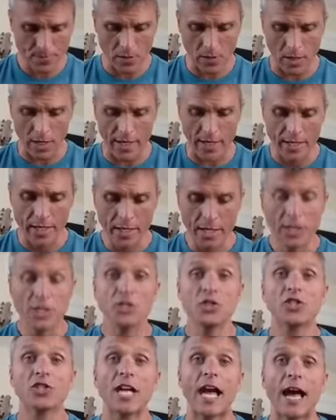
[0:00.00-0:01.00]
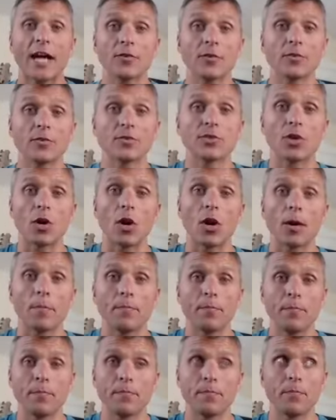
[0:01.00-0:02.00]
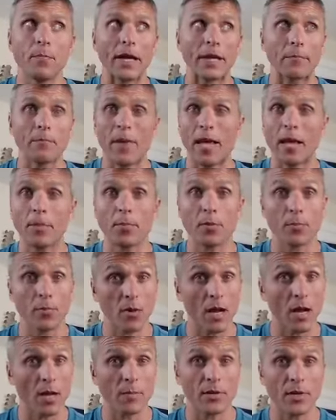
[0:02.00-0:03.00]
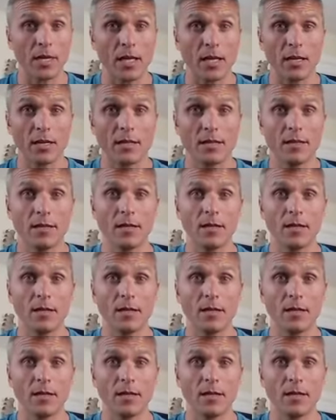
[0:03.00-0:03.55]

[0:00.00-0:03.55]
All right, chattels are like paper property,